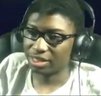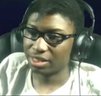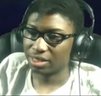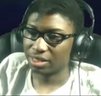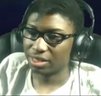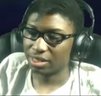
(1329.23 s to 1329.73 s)

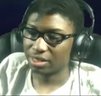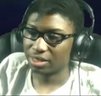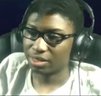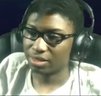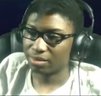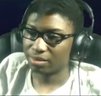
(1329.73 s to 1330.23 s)

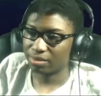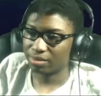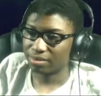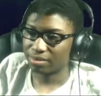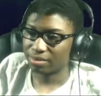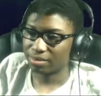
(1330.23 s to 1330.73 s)

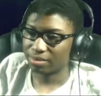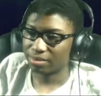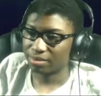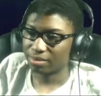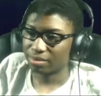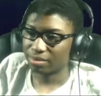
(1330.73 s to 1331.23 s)
(silence)